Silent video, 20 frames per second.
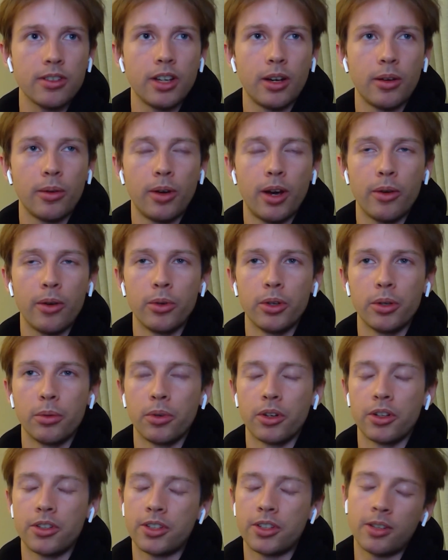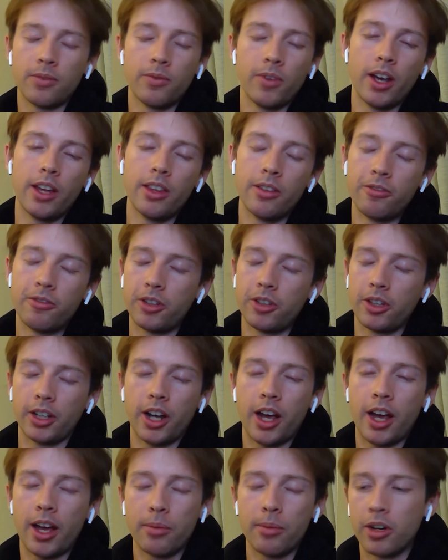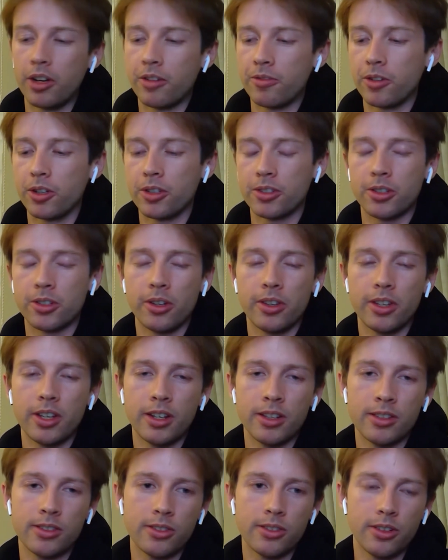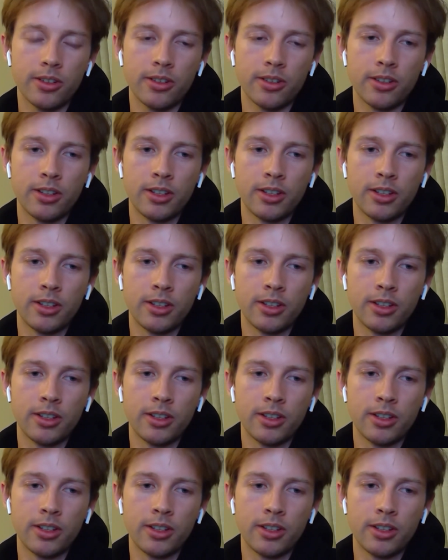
I really wanted to convey the feeling I had when I first got there. So